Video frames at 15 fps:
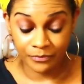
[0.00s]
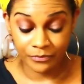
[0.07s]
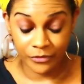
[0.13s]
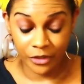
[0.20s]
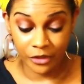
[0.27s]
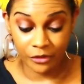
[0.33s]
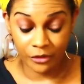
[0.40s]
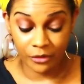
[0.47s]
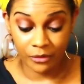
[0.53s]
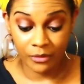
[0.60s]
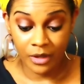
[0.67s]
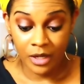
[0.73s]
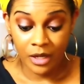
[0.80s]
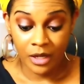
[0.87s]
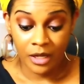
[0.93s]
You know,
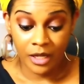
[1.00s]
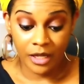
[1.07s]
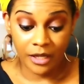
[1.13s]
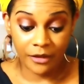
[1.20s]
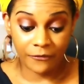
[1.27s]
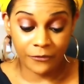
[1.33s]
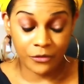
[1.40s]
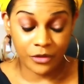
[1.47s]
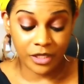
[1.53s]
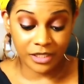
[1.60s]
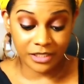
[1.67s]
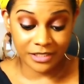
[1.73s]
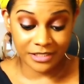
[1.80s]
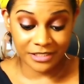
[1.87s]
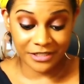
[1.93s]
if you get
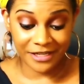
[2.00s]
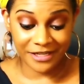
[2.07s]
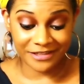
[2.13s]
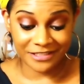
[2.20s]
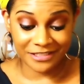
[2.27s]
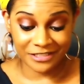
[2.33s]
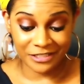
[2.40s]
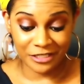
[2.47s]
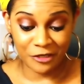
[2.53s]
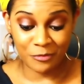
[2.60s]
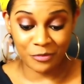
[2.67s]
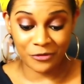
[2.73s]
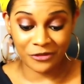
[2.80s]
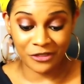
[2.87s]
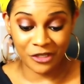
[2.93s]
into like the deep,
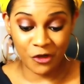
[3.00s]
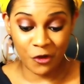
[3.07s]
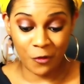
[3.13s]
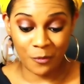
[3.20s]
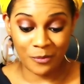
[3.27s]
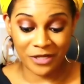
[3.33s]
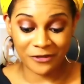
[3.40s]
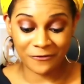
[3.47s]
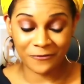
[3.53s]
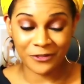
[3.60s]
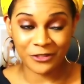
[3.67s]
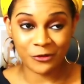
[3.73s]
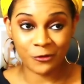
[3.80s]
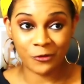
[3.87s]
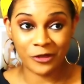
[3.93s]
you know,
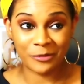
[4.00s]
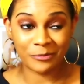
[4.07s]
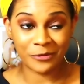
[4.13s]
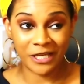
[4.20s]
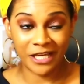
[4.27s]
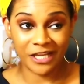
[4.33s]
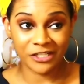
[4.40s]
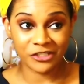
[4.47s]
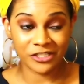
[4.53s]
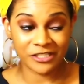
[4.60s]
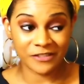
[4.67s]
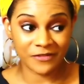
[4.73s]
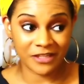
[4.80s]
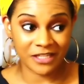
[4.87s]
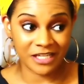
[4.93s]
metaphysical implications
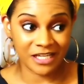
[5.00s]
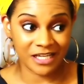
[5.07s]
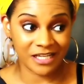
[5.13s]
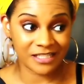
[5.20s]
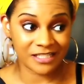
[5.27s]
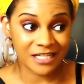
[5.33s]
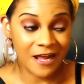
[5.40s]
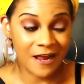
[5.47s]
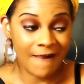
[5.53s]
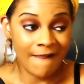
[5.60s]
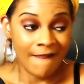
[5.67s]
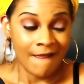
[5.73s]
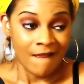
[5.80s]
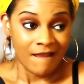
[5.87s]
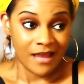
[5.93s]
of things,
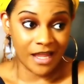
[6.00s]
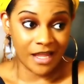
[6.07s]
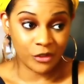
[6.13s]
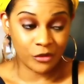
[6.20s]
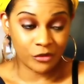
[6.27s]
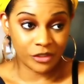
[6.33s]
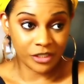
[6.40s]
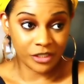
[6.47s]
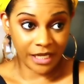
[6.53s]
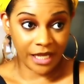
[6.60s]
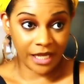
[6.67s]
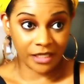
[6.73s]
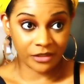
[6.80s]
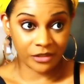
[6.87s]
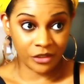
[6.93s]
and you look
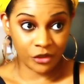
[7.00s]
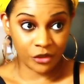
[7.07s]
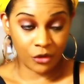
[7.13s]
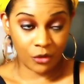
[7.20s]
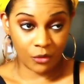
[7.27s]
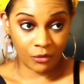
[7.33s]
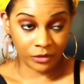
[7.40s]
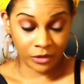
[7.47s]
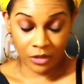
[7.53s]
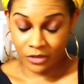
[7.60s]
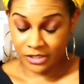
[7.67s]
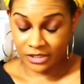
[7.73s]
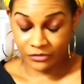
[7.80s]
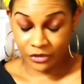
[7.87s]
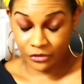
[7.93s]
at, you know,
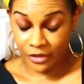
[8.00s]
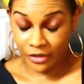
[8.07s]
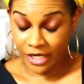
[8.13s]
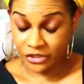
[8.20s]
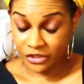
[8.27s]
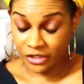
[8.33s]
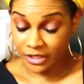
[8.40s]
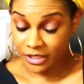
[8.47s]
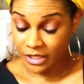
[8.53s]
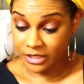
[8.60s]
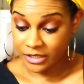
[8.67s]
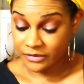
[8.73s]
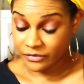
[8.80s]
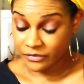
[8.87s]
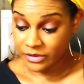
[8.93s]
laws of attraction and
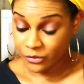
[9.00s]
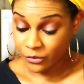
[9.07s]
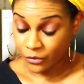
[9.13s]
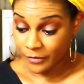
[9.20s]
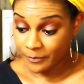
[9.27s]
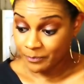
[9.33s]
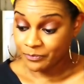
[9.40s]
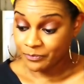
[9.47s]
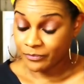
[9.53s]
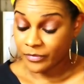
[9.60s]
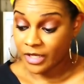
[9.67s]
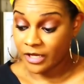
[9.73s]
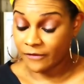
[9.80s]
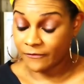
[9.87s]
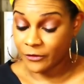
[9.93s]
things of the sort,
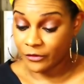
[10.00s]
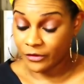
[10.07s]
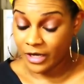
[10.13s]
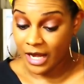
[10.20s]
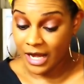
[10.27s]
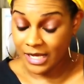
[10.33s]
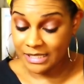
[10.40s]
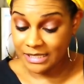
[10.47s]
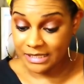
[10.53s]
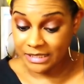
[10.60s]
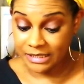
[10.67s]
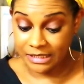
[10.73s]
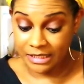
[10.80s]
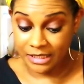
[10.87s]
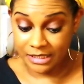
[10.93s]
if you're
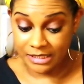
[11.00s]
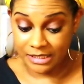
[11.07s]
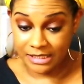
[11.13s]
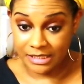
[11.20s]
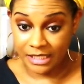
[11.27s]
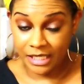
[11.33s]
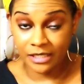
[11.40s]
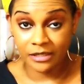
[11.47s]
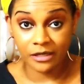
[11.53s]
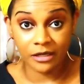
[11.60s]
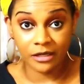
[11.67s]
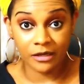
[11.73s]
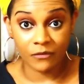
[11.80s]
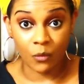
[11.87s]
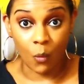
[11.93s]
constantly in a state
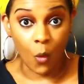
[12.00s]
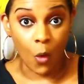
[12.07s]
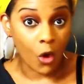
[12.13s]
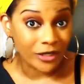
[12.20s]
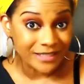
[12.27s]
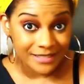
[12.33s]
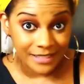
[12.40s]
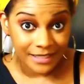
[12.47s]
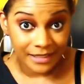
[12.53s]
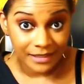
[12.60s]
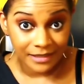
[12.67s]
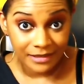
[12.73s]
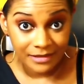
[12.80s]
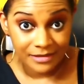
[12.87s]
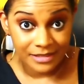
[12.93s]
of
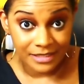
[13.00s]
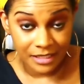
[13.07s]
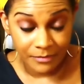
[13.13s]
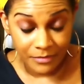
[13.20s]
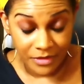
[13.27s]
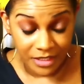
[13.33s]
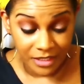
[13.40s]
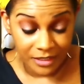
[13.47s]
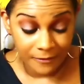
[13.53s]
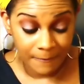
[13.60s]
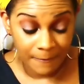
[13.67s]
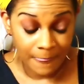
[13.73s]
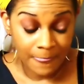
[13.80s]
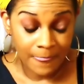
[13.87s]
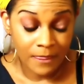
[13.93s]
wanting something,
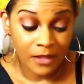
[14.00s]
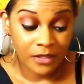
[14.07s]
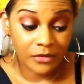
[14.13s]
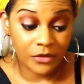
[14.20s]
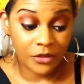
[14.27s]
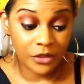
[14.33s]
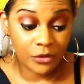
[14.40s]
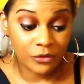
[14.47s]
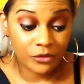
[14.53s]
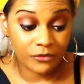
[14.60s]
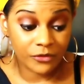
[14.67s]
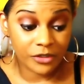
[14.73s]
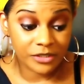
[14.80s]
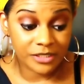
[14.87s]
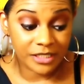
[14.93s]
the
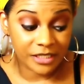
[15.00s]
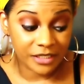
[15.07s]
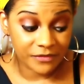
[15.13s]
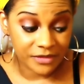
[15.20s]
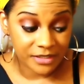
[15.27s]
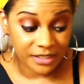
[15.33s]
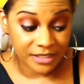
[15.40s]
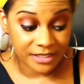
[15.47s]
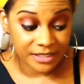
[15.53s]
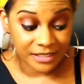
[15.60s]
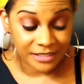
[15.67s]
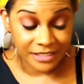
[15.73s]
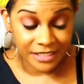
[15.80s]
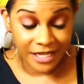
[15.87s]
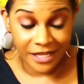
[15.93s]
universe gives us
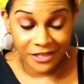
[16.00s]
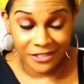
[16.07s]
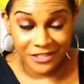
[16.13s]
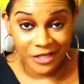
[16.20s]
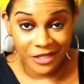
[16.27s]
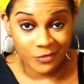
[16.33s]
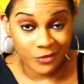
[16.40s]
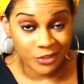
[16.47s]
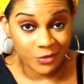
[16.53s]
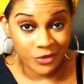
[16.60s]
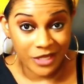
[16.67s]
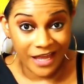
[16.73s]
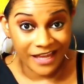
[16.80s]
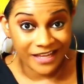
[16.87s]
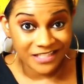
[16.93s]
exactly that which
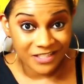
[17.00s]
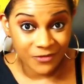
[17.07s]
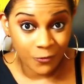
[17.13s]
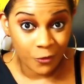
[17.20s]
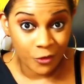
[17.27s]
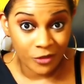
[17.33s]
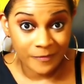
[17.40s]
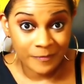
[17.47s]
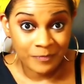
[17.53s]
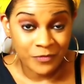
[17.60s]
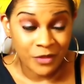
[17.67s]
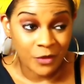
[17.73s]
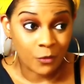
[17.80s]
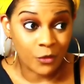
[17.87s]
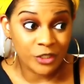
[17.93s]
we ask for,
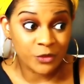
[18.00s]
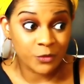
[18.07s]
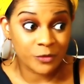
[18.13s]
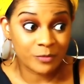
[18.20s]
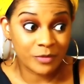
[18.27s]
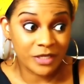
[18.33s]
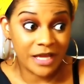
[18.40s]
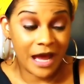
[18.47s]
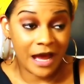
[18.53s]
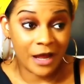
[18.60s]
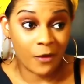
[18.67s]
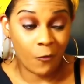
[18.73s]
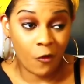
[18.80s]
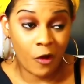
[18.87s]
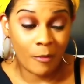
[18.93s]
which would be, I
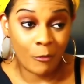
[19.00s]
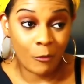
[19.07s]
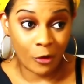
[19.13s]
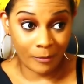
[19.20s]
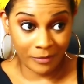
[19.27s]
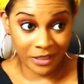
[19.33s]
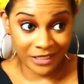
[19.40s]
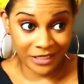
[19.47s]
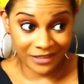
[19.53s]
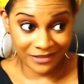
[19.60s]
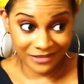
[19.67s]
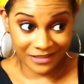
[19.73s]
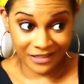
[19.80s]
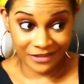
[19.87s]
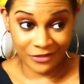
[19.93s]
want more
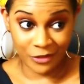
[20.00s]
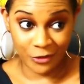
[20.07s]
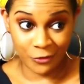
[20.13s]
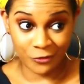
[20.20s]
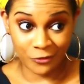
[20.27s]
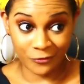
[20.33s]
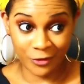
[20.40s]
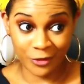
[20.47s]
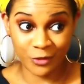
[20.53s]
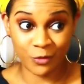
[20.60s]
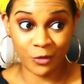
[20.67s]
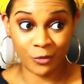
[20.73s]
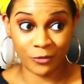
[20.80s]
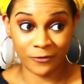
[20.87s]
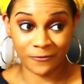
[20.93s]
money. And the universe
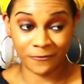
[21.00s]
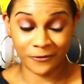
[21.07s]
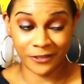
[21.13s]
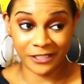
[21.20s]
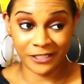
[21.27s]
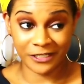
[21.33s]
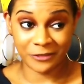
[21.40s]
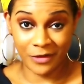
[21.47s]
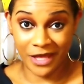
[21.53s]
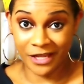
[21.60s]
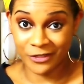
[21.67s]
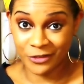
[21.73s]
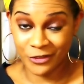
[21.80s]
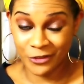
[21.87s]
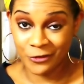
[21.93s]
will reflect
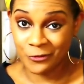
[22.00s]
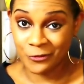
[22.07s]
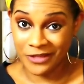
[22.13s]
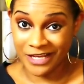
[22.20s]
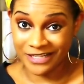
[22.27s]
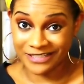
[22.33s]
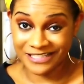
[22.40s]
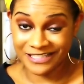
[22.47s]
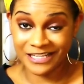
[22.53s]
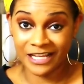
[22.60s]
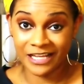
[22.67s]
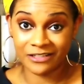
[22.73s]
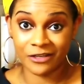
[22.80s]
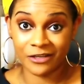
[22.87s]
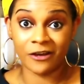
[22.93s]
back to you that
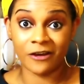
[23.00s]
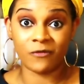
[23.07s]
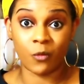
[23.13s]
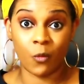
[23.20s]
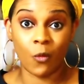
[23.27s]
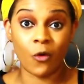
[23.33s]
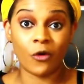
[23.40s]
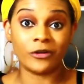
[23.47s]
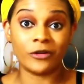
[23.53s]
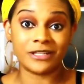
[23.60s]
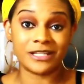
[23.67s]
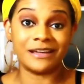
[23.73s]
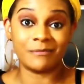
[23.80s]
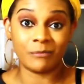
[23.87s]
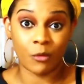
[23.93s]
state of
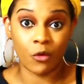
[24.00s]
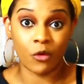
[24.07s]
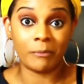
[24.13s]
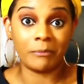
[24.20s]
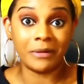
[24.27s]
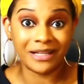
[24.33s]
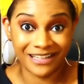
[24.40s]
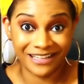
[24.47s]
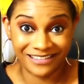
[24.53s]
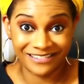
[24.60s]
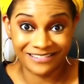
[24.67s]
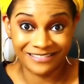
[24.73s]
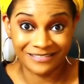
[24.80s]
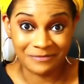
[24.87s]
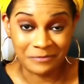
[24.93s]
wanting more money,
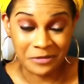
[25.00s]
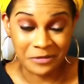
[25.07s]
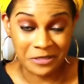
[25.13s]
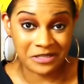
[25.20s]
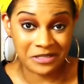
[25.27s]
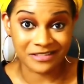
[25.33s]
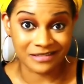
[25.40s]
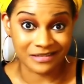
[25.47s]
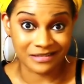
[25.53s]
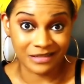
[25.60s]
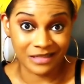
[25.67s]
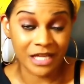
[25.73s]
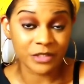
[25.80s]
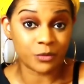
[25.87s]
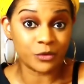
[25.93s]
because
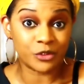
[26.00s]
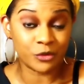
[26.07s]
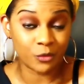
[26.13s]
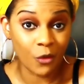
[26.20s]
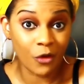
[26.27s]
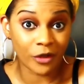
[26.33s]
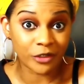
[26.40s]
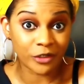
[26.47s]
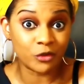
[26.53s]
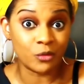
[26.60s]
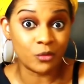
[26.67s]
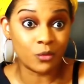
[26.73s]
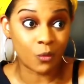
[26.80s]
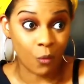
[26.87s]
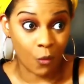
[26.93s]
that's what you want.
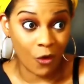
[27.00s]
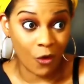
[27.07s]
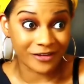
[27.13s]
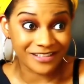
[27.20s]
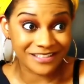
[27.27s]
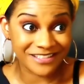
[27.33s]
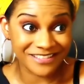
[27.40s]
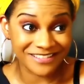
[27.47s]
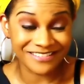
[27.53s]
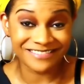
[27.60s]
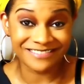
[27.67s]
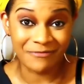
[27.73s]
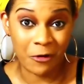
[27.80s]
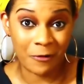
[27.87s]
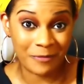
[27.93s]
You want
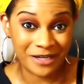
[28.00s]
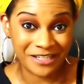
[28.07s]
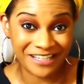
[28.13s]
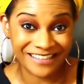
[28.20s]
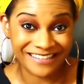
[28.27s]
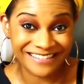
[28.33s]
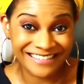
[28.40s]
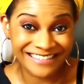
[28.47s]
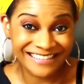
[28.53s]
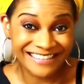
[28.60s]
more money.